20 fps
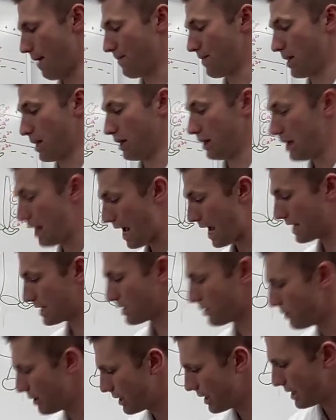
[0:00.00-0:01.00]
Last
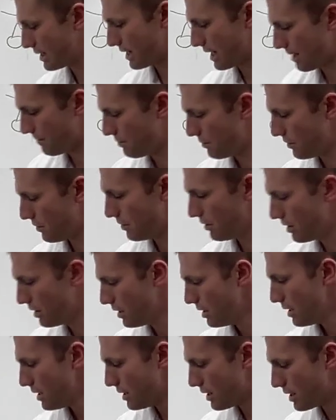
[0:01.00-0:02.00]
quick example
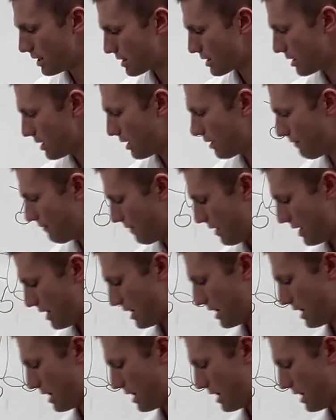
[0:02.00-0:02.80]
to solidify